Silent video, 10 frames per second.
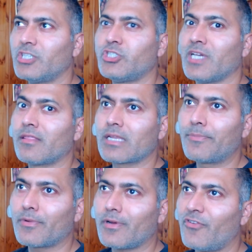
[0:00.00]
a shell
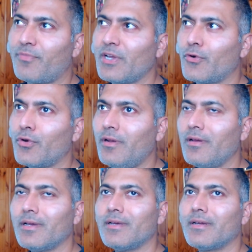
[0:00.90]
script of my
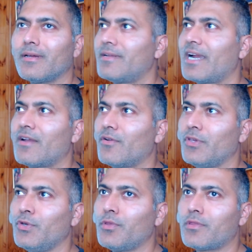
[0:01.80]
own that
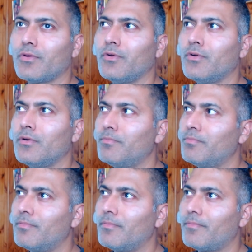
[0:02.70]
used
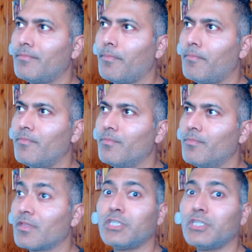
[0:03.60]
to
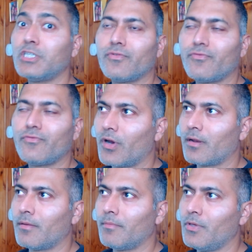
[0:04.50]
search
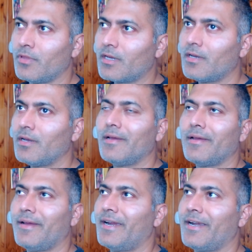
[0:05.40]
for music
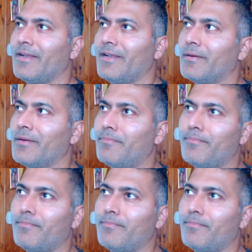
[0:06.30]
and